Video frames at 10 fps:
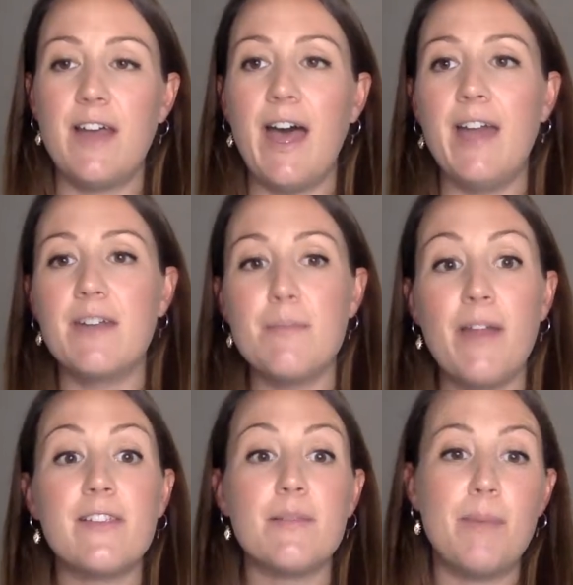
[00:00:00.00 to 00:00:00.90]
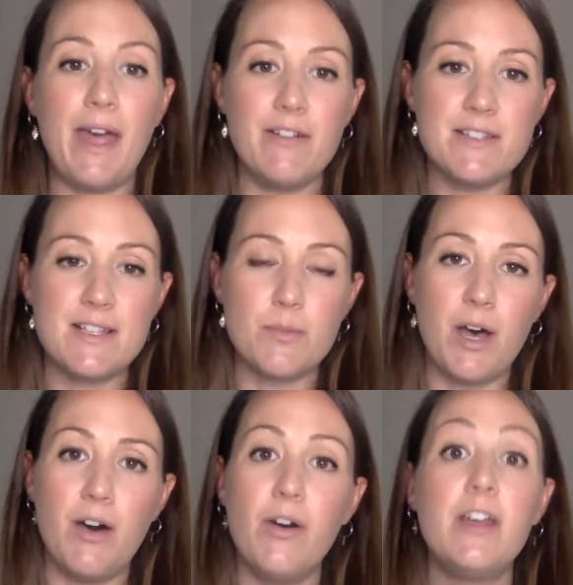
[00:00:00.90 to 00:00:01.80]
and mothers and parents as
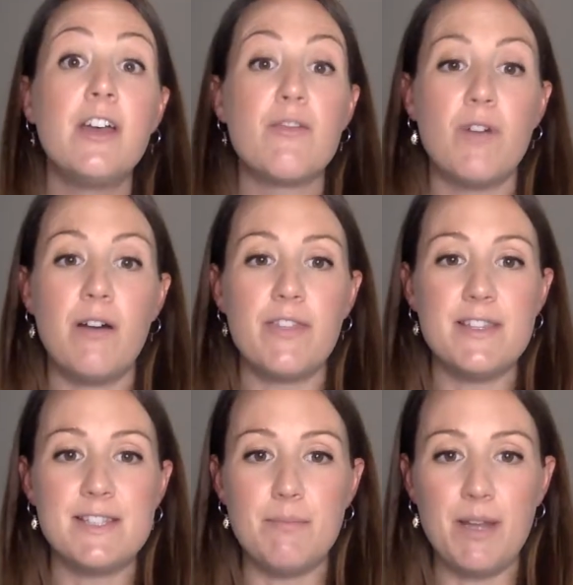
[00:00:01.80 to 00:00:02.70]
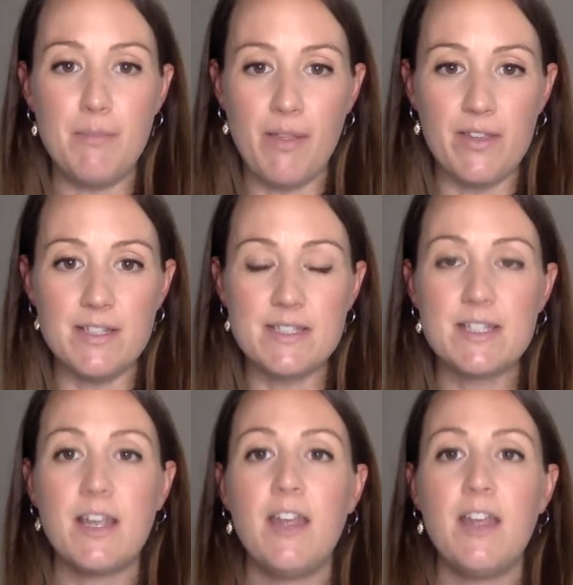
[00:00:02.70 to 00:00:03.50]
well, rather than simply mothers.